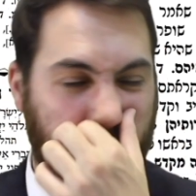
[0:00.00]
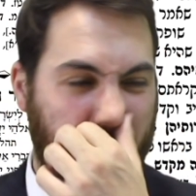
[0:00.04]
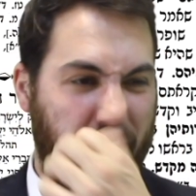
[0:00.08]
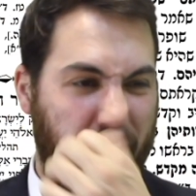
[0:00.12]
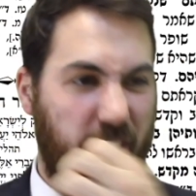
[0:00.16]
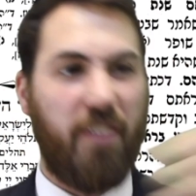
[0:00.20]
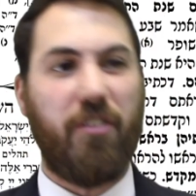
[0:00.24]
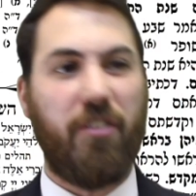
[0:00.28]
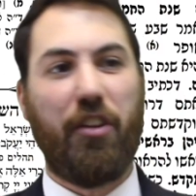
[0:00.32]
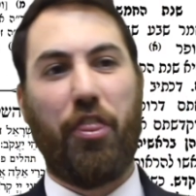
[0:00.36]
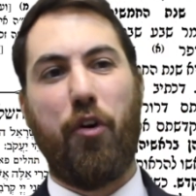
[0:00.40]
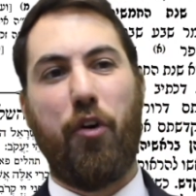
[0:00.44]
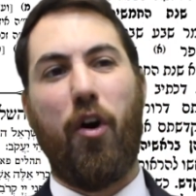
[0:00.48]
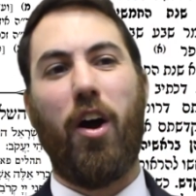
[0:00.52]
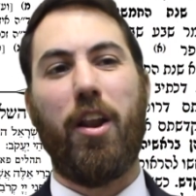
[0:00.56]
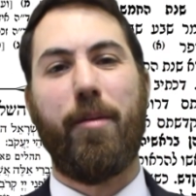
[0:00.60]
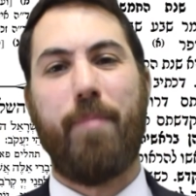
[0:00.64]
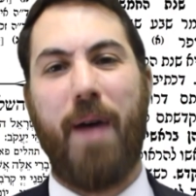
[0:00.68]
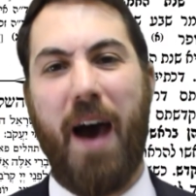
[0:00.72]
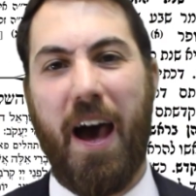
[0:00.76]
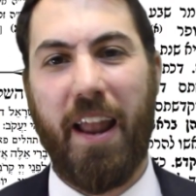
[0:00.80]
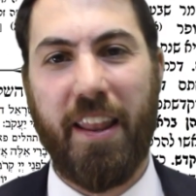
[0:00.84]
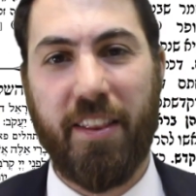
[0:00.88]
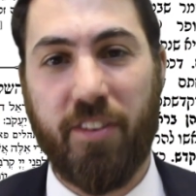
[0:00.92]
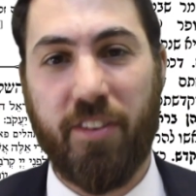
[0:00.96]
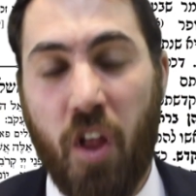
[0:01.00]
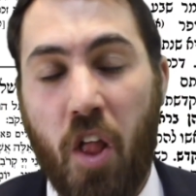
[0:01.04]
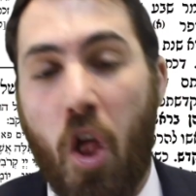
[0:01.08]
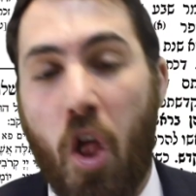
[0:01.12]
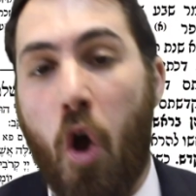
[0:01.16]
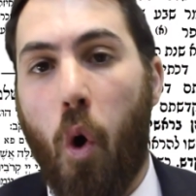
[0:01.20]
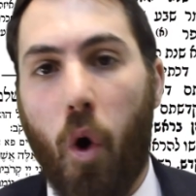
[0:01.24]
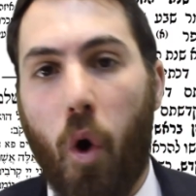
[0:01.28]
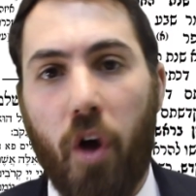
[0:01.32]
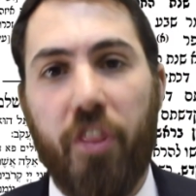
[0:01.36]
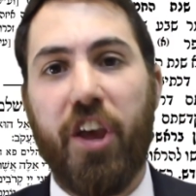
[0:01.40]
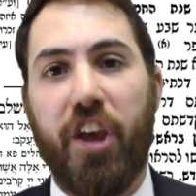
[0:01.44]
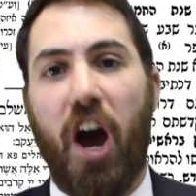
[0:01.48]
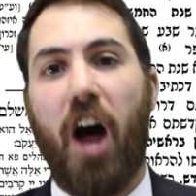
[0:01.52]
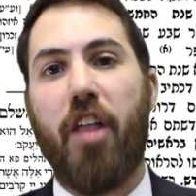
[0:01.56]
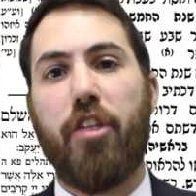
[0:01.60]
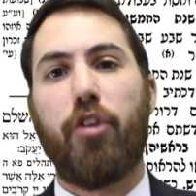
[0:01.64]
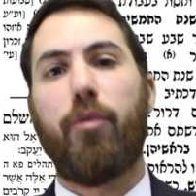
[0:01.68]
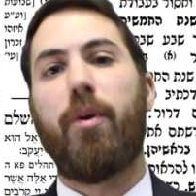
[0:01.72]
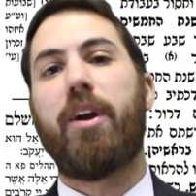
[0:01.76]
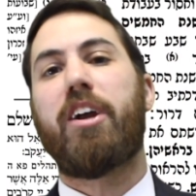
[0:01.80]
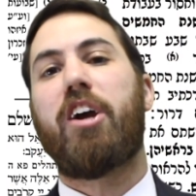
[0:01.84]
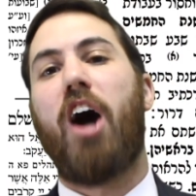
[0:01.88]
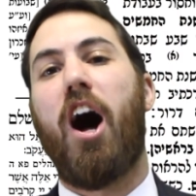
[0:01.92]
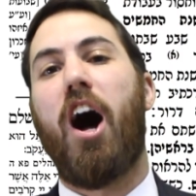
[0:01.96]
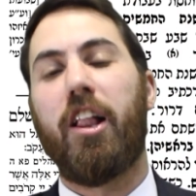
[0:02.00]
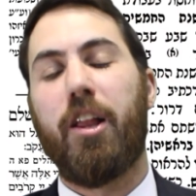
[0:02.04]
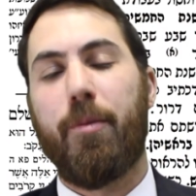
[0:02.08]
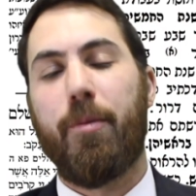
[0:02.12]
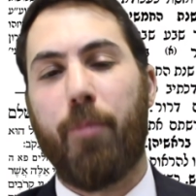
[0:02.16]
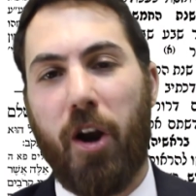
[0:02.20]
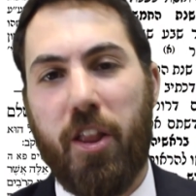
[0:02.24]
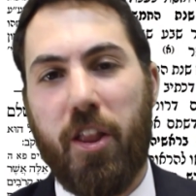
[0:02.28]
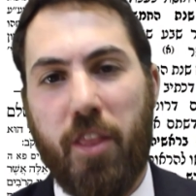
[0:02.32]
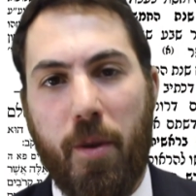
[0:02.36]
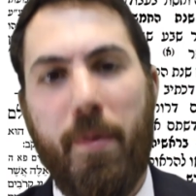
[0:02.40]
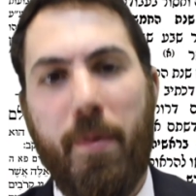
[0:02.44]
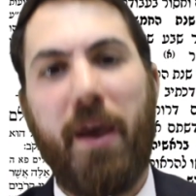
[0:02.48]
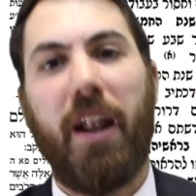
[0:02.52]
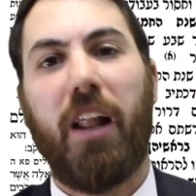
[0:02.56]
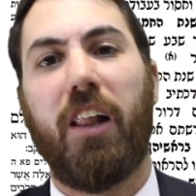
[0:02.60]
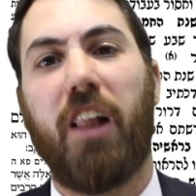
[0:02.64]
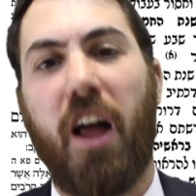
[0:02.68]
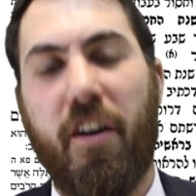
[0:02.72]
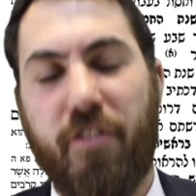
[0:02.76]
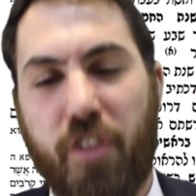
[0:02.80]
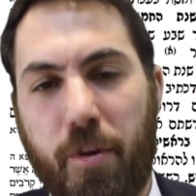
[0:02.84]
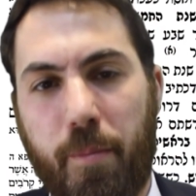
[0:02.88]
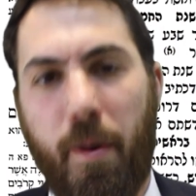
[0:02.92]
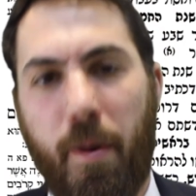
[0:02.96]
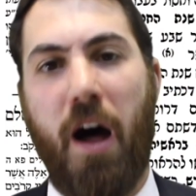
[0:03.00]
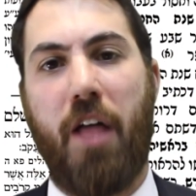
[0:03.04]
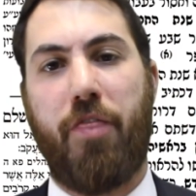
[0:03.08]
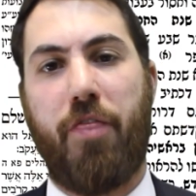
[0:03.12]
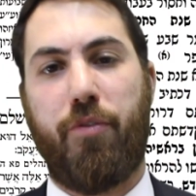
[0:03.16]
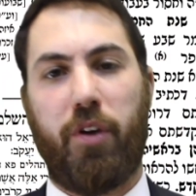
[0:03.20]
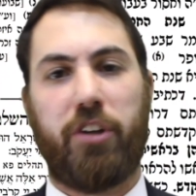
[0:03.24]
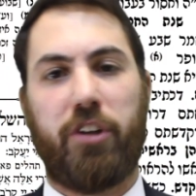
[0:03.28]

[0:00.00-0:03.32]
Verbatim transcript: If you never thought about it, all the other regalim are in the middle of the month.